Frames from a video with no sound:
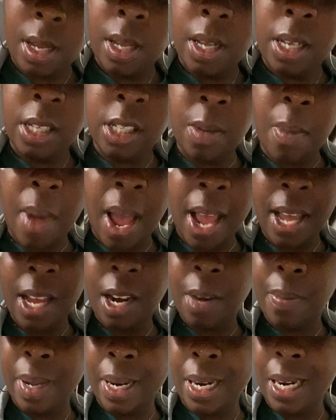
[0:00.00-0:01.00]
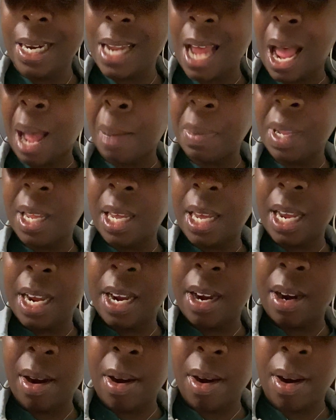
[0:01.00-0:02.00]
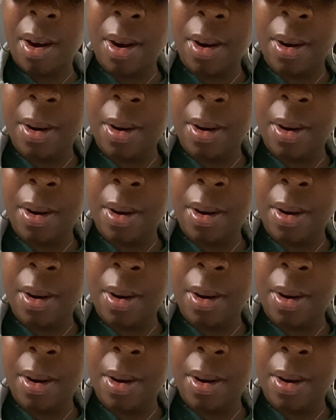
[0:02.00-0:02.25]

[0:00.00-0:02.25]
Somebody could have been adopted here.